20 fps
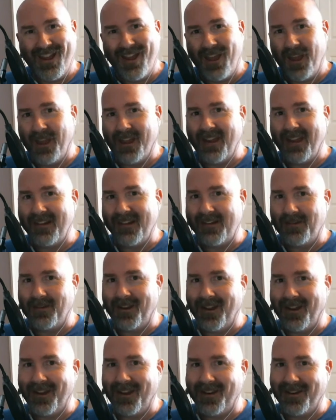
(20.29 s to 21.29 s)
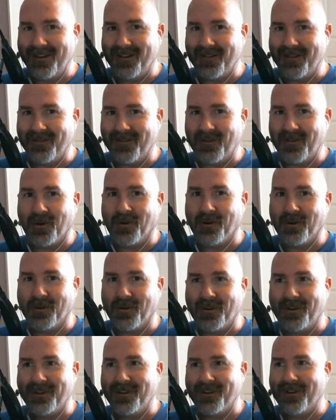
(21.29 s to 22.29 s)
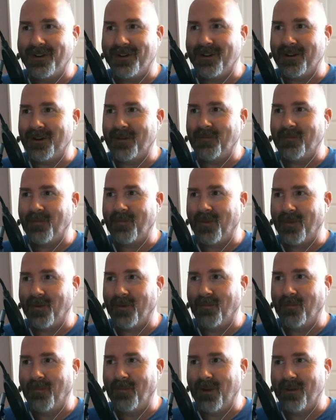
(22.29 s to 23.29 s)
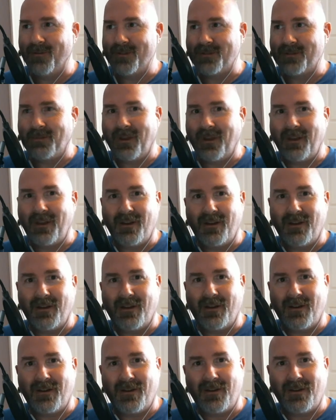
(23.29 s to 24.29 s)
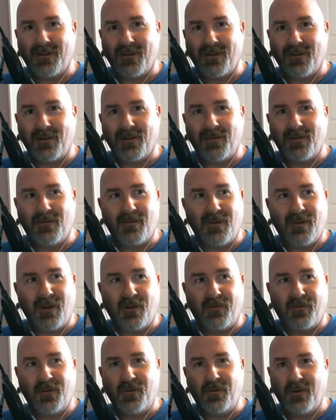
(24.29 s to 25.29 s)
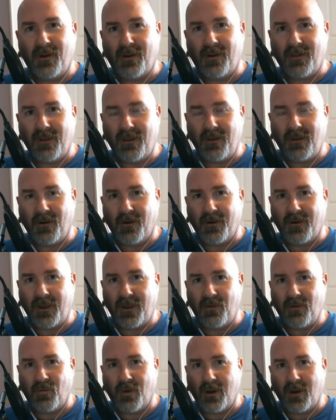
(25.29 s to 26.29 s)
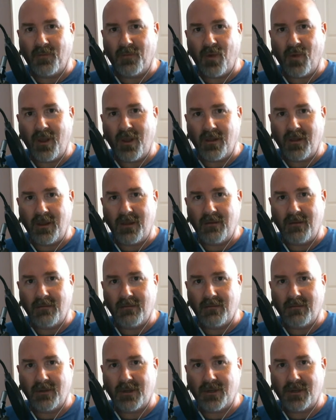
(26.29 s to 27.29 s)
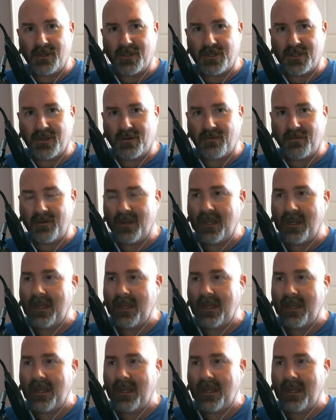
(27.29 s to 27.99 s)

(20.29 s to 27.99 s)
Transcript: in case you hadn't heard, Mel was being interviewed on the Arcade One Up Weekly show,